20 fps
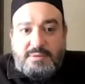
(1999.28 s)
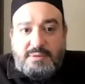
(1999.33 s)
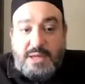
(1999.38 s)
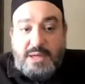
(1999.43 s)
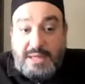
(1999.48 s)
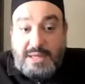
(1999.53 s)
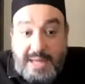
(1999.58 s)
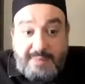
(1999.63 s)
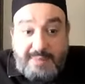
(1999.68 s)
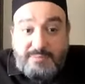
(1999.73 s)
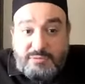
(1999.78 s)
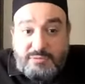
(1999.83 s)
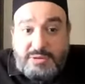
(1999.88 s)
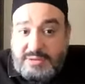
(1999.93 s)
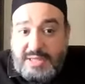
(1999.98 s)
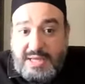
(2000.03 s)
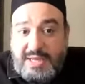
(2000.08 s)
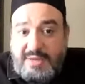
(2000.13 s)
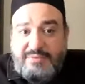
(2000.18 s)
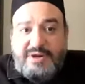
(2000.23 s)

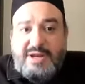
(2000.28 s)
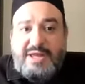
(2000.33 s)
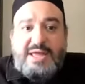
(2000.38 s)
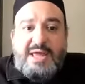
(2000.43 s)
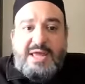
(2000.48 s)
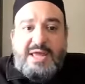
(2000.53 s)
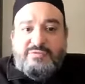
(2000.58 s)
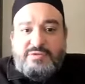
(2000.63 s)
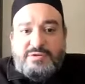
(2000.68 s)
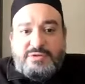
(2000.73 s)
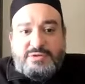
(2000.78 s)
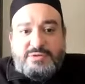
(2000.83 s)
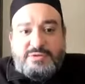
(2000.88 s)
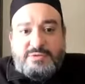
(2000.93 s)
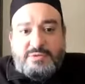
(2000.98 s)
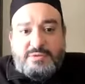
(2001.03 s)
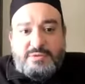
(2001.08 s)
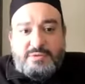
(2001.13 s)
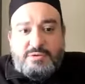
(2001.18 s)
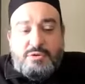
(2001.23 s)
alhamdulillah that i have this
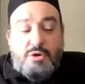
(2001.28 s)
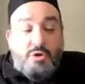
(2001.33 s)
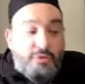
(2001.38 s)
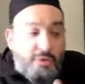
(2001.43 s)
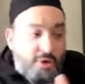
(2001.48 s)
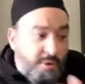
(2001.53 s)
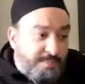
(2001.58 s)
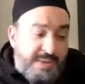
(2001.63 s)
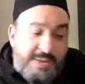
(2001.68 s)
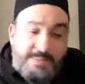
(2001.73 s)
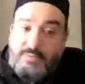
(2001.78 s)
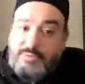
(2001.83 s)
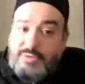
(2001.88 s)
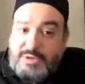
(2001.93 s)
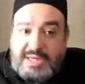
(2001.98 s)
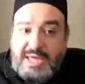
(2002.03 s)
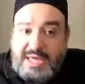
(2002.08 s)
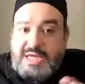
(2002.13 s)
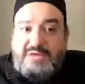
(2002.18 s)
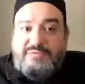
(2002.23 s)
you know there are people
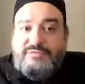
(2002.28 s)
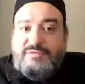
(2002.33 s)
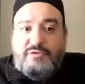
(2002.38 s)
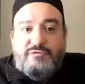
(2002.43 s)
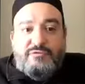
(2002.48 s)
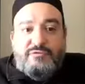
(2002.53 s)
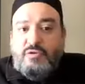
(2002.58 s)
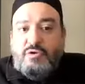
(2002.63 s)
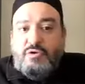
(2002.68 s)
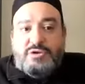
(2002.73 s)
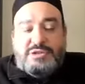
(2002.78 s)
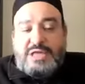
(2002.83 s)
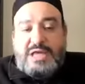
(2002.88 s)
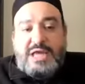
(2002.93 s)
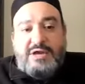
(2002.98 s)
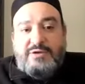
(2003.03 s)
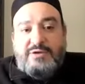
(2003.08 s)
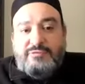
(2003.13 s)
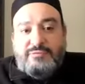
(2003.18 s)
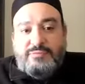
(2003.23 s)
that can't even afford to
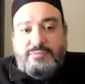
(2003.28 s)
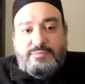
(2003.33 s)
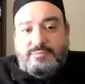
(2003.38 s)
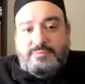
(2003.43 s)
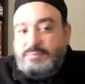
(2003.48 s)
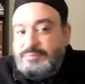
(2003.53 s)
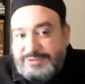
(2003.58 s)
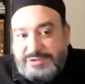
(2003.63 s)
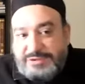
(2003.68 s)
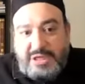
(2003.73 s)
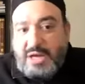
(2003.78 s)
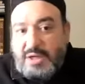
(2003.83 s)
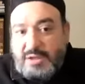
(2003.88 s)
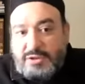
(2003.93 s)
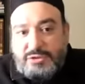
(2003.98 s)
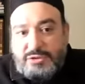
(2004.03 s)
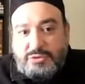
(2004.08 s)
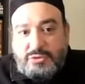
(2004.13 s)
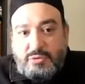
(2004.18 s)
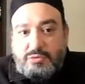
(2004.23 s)
have
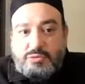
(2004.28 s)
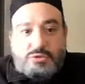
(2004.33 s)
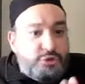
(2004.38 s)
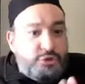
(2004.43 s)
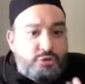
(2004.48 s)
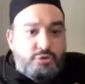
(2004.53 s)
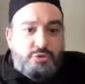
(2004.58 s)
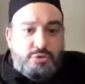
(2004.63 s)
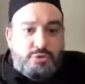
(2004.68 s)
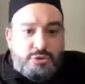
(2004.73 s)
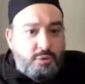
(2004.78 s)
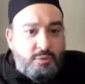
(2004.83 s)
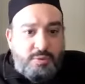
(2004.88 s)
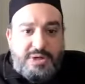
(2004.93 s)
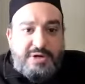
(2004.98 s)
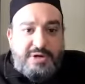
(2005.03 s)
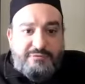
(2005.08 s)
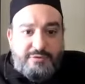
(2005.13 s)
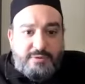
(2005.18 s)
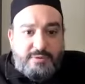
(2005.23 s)
socks or shoes or
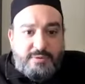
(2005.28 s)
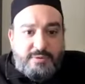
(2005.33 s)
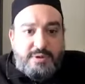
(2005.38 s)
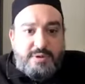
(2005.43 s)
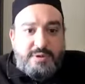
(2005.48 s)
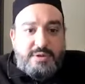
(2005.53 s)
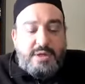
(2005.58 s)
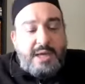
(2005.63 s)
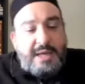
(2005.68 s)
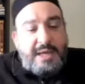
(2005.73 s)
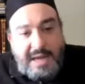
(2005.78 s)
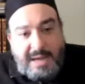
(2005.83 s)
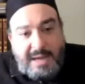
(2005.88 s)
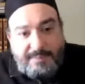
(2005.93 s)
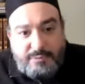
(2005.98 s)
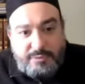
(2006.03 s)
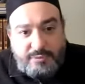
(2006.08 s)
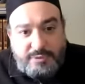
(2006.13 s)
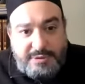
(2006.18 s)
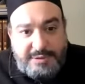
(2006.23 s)
whatever
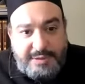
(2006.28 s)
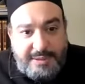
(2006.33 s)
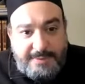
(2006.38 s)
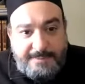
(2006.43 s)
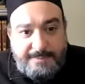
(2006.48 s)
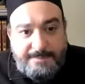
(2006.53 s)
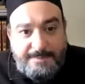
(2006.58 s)
alhamdulillah